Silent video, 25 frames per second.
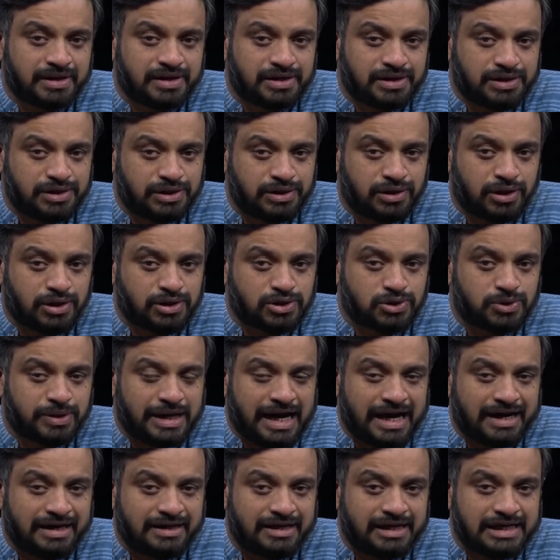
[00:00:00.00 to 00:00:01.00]
She also
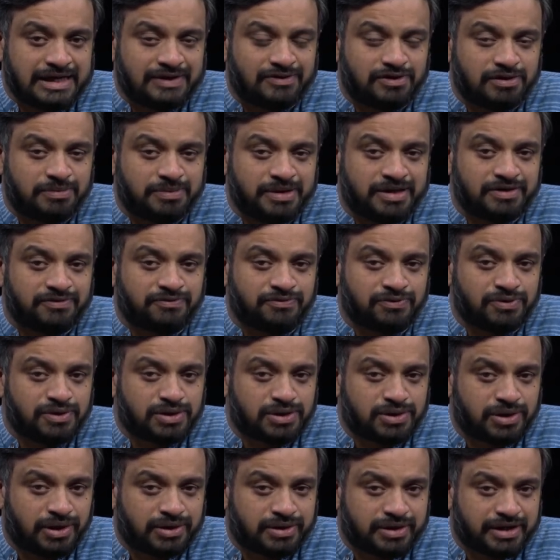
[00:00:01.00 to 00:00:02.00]
added that it will be in full
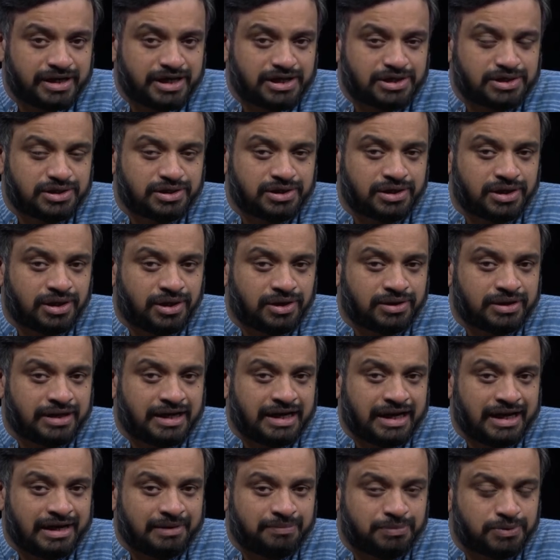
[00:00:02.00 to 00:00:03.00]
contradiction of the Northern
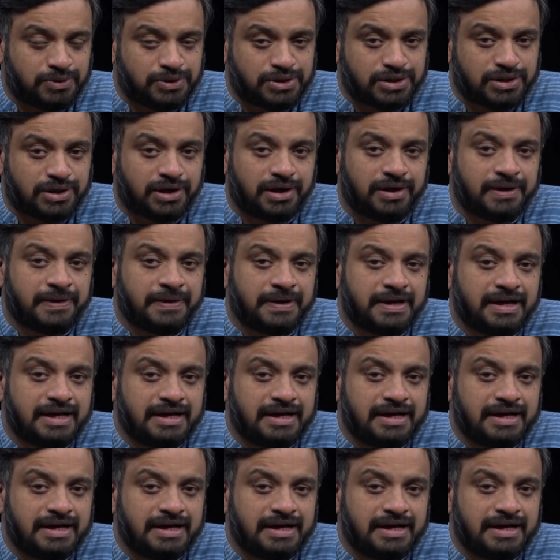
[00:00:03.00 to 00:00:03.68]
Ireland Protocol.